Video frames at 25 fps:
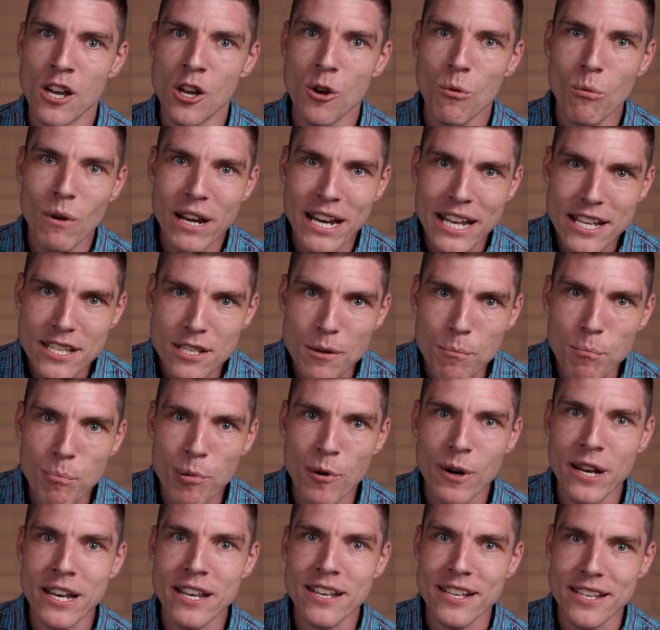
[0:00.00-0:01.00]
We need to
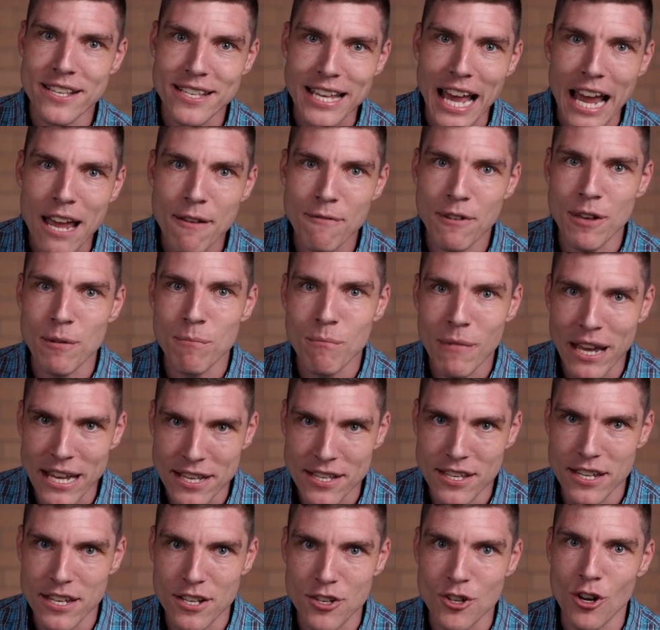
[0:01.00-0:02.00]
bring the saving
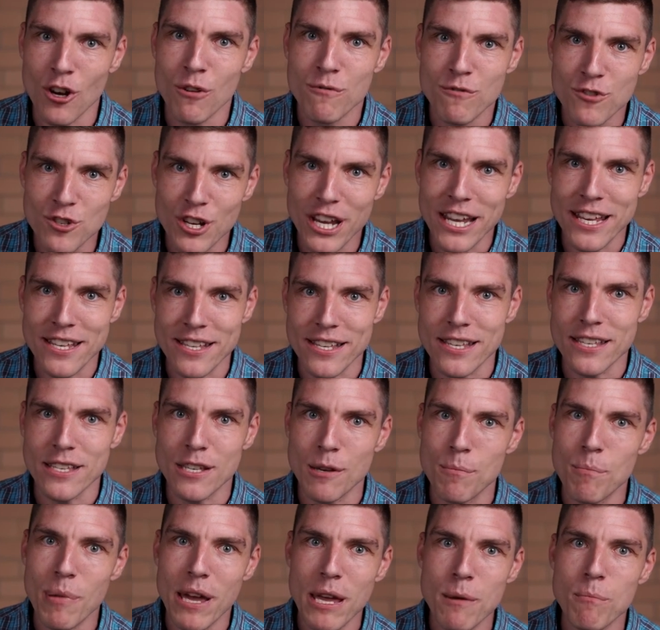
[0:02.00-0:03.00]
message of Jesus
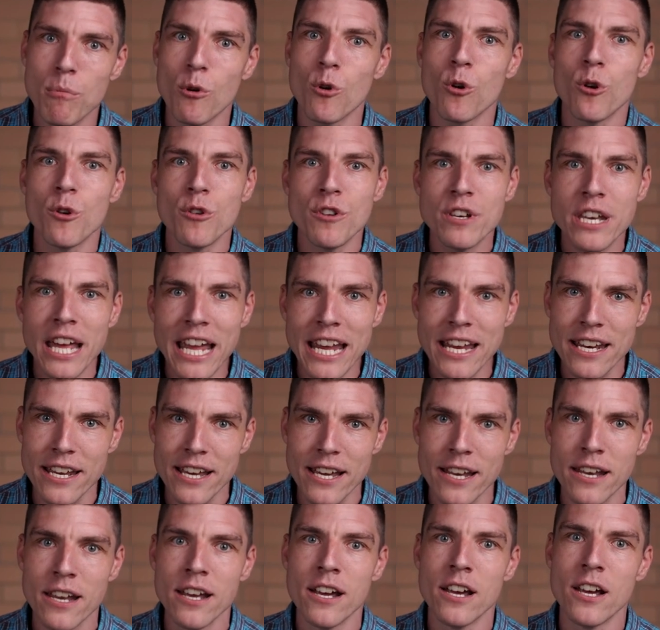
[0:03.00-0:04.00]
to people who need
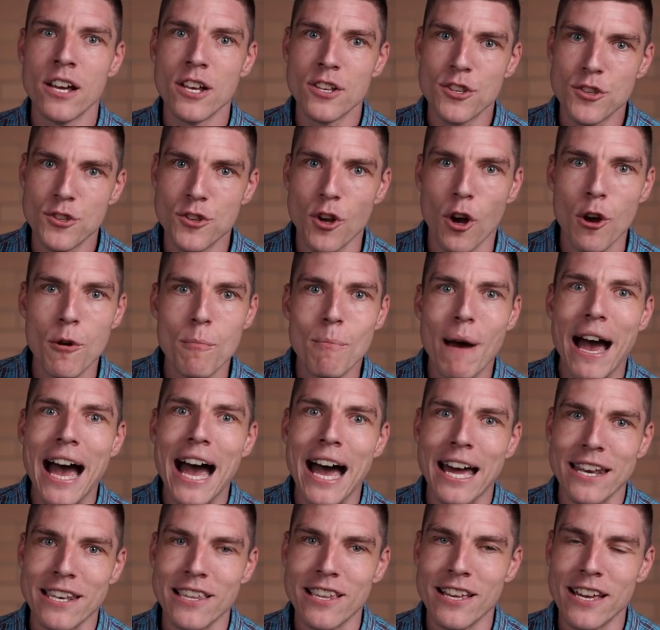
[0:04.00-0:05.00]
it so
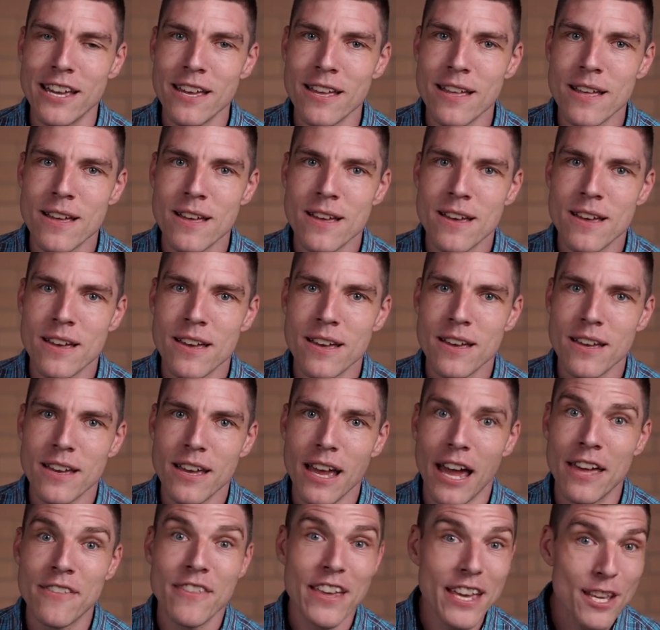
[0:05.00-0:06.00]
badly.
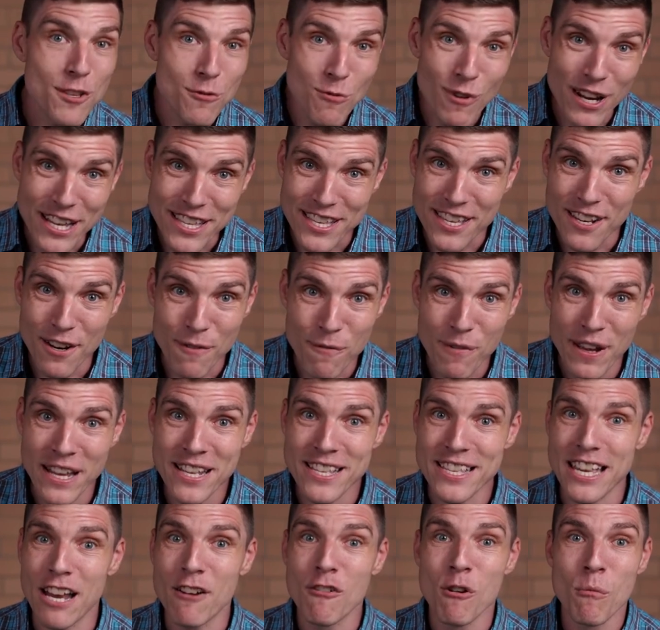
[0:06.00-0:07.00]
And these recent
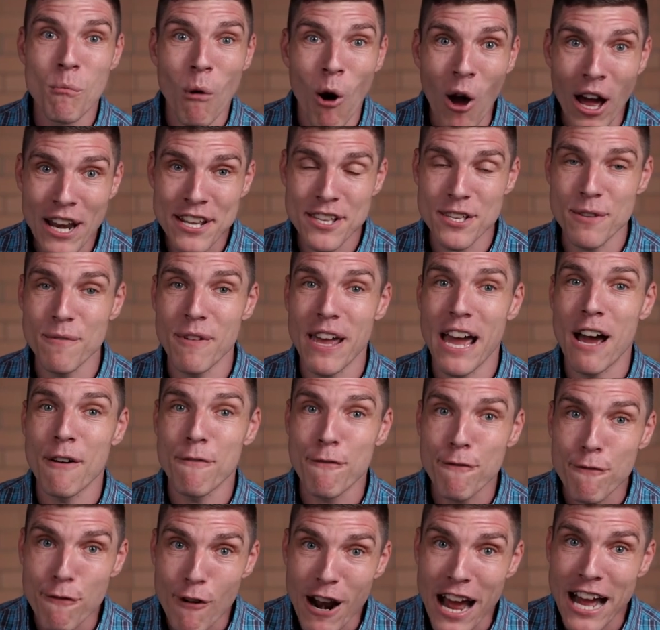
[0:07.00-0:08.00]
events, they remind us of how
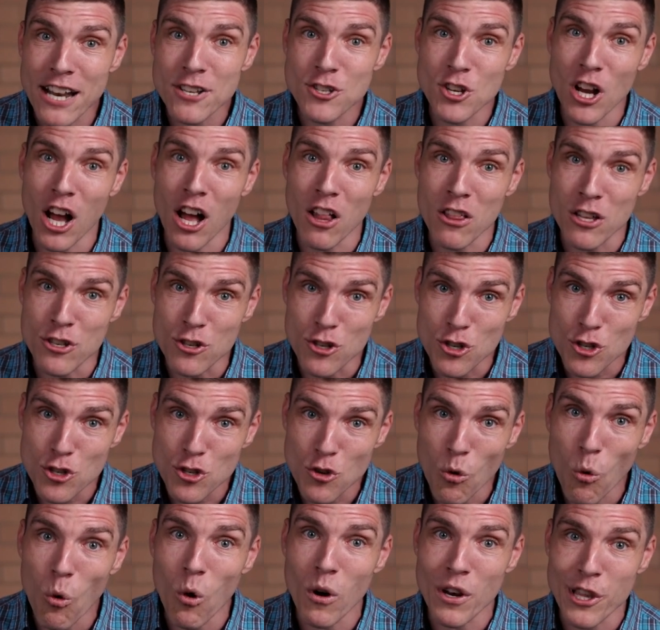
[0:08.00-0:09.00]
fragile and
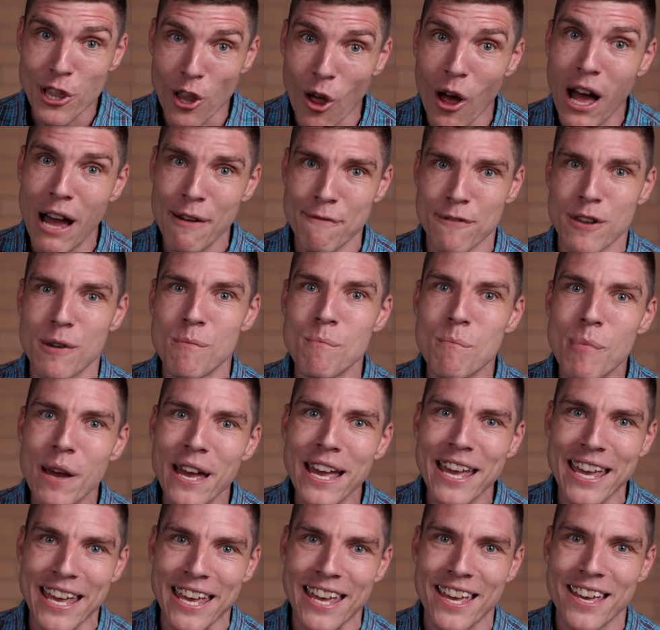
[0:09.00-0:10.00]
short life can
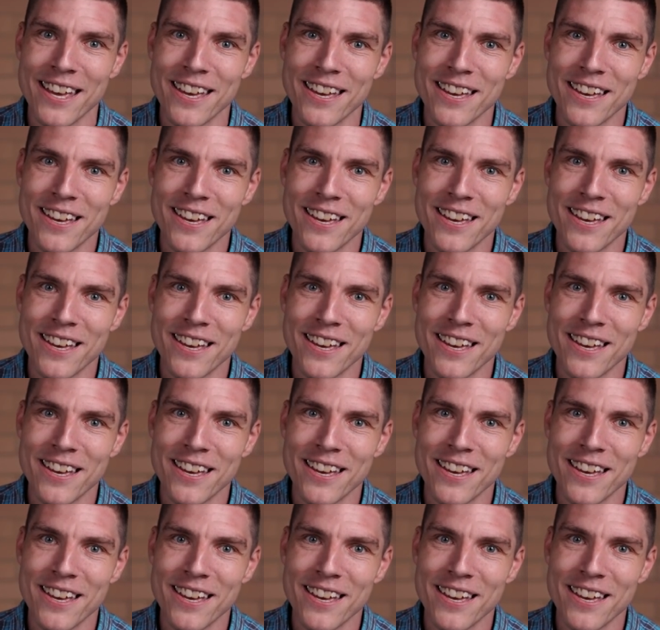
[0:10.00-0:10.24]
be.